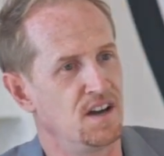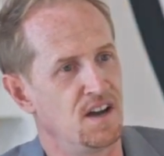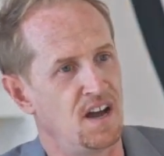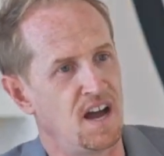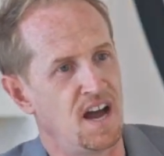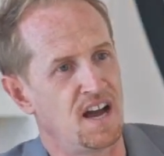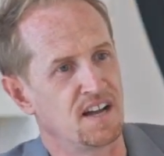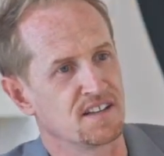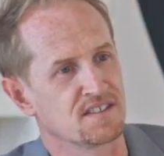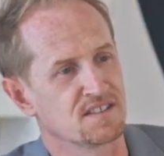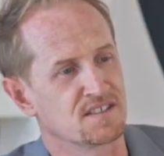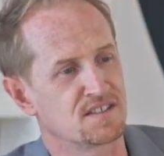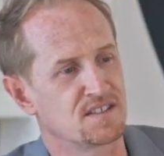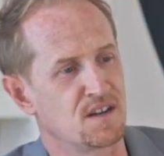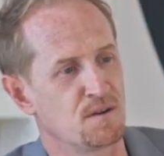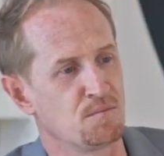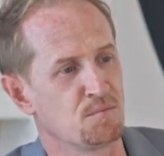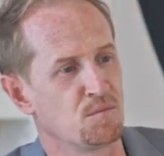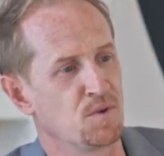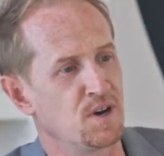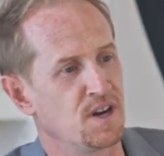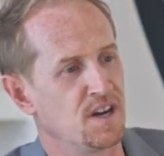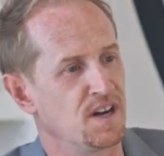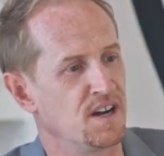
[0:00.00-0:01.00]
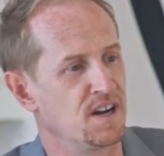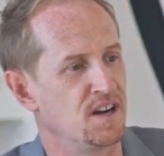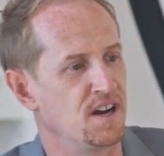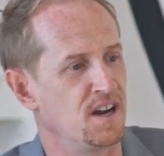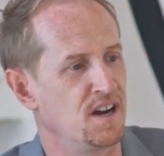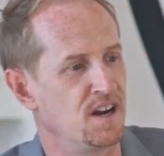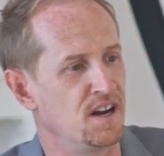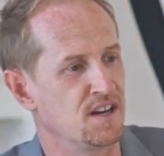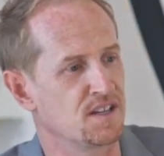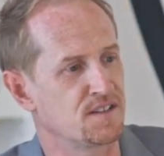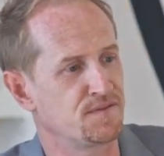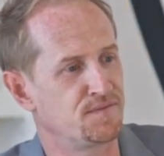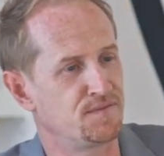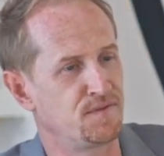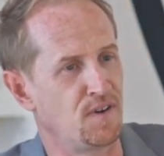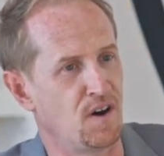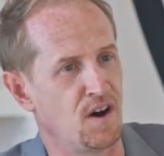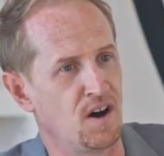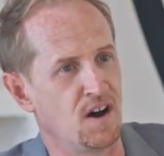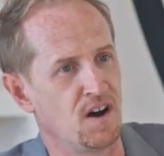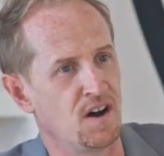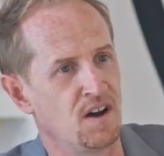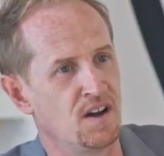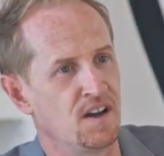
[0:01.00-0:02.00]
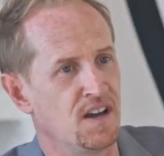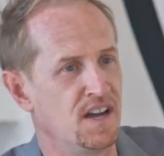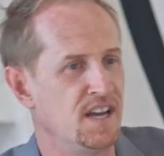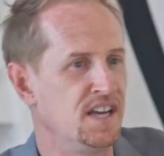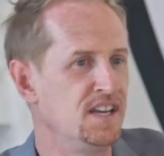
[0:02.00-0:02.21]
and somewhere as far